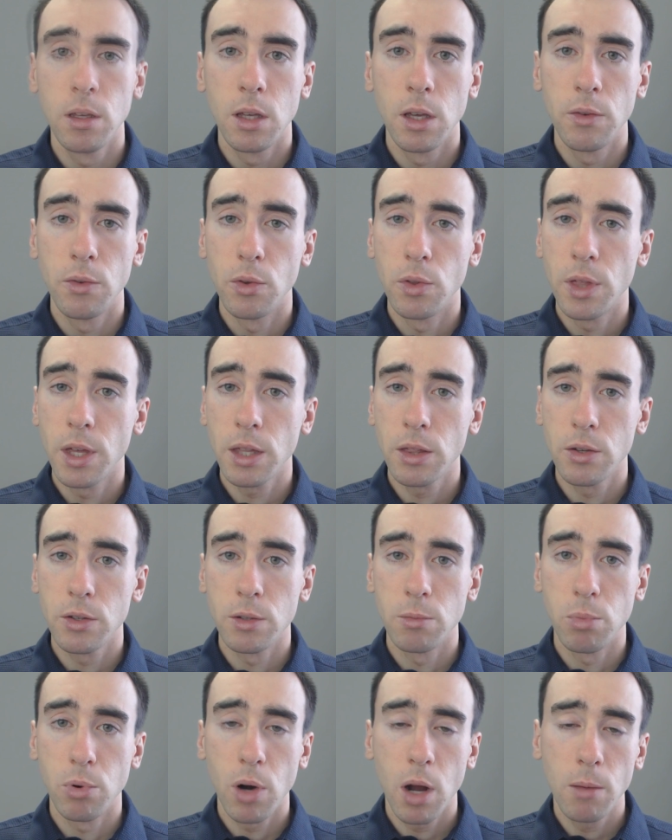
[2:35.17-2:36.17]
If you think there's
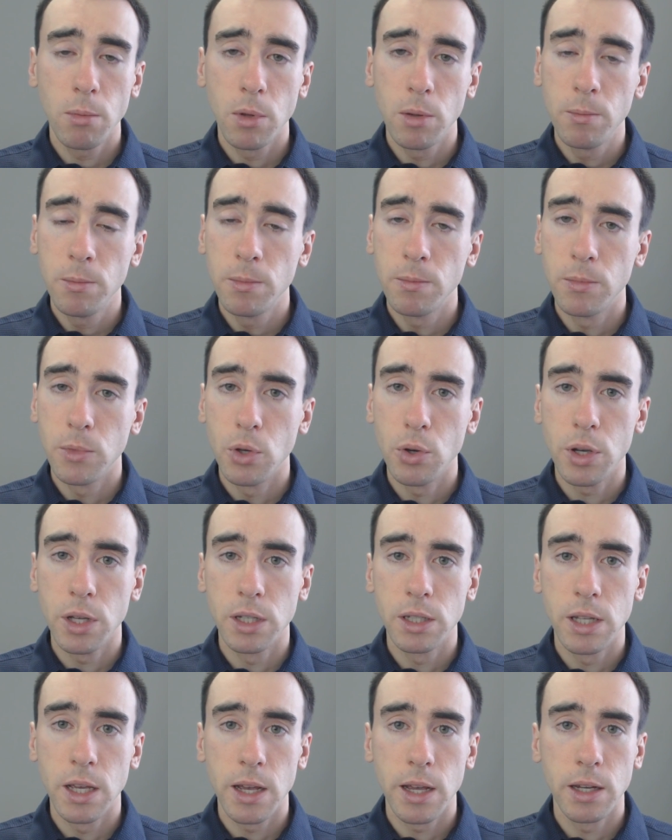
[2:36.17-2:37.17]
a problem, you
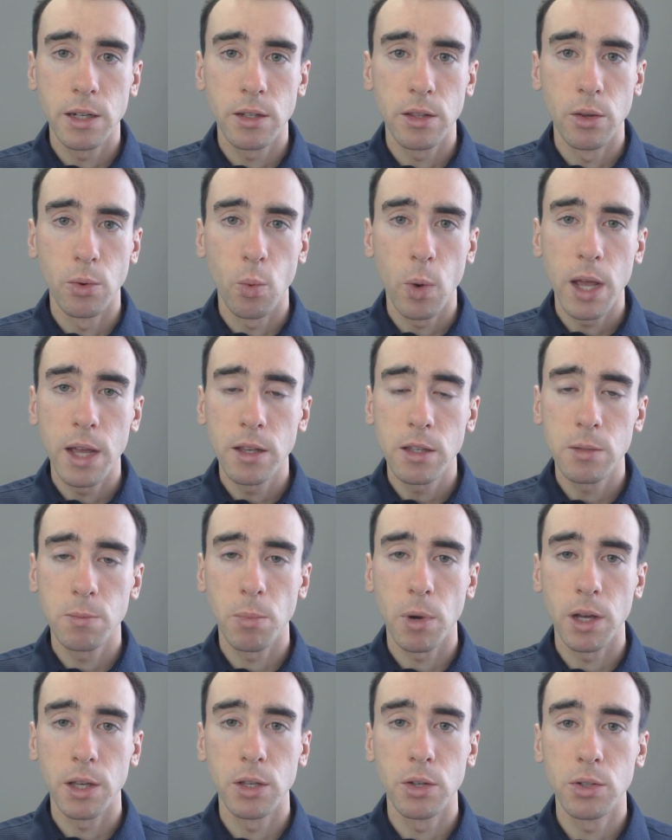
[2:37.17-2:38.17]
can dig into the waits
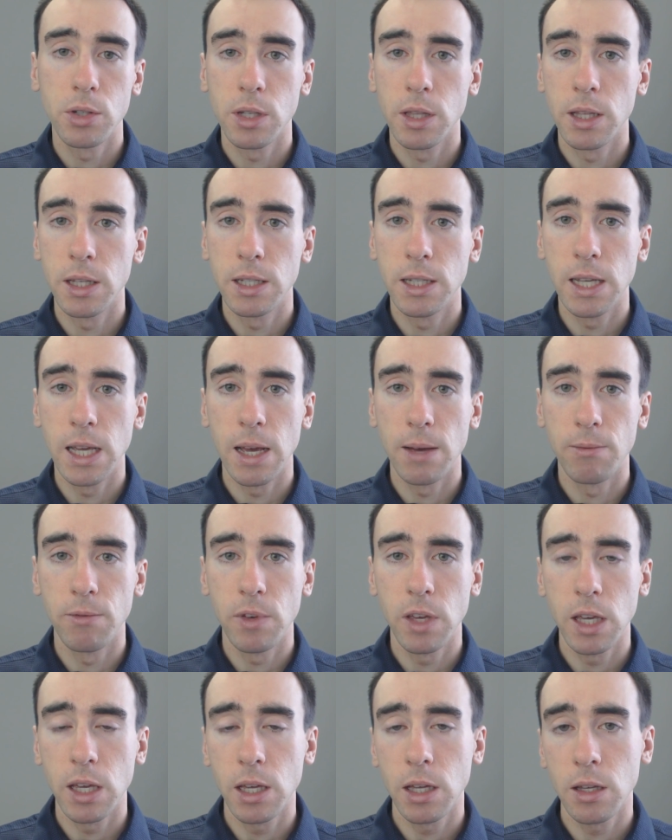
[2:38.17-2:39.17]
by using the
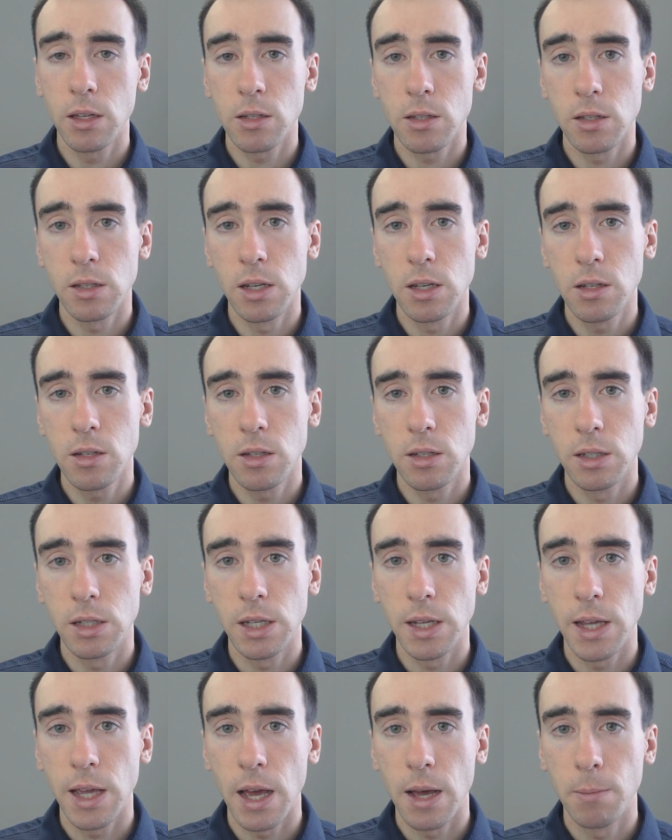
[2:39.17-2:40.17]
DMV
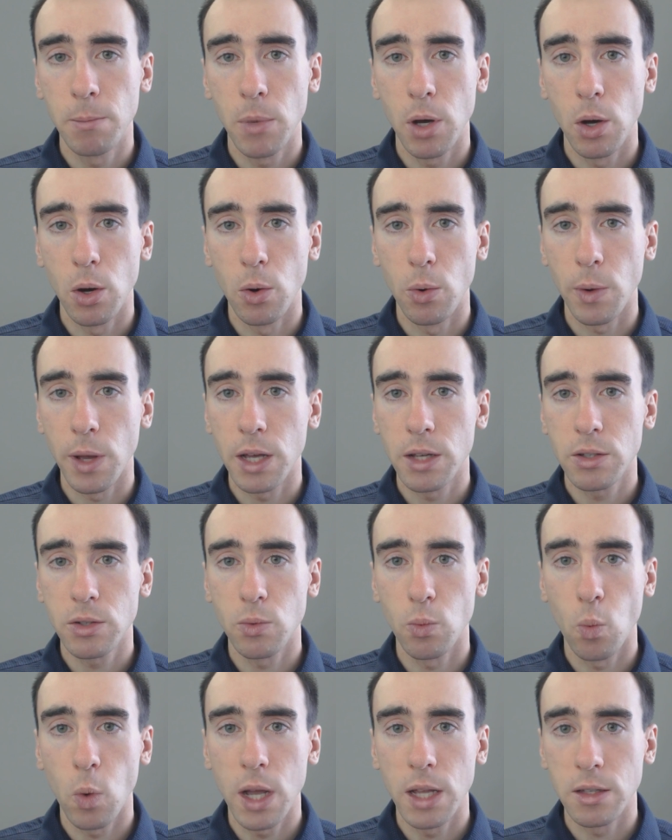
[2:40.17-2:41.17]
sysdm
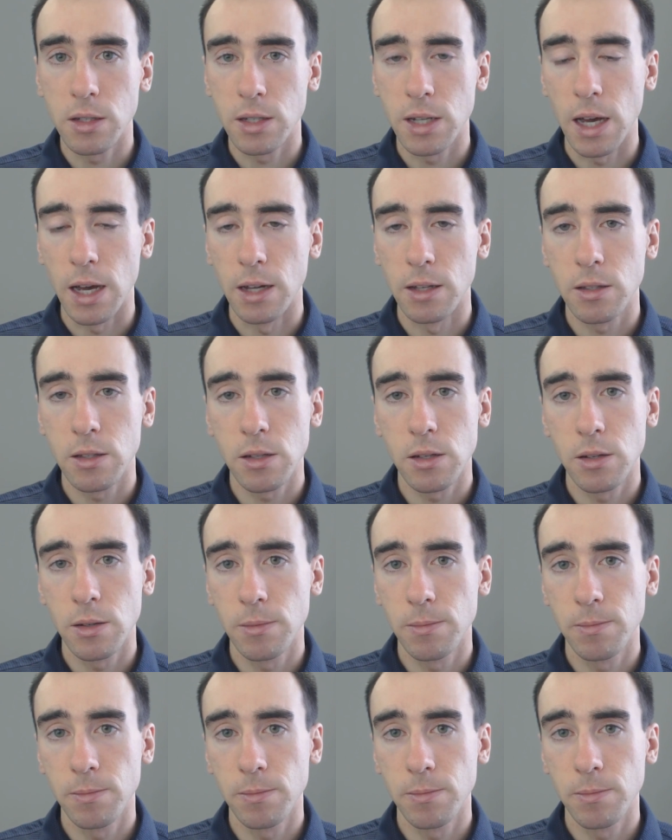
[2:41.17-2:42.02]
os wait stats.